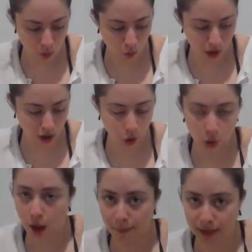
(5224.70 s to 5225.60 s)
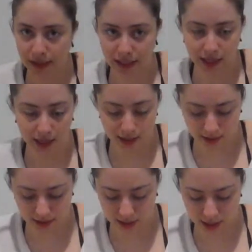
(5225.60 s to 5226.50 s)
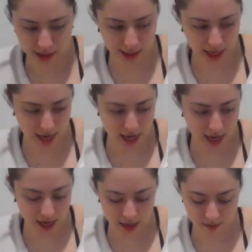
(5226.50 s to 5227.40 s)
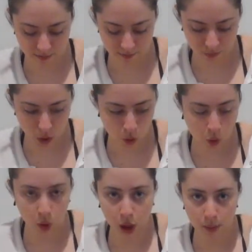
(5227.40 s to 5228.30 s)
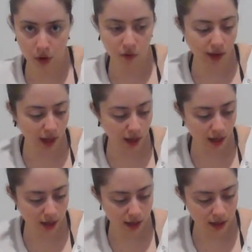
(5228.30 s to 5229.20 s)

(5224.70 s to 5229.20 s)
what Krampus is, it is a horror movie,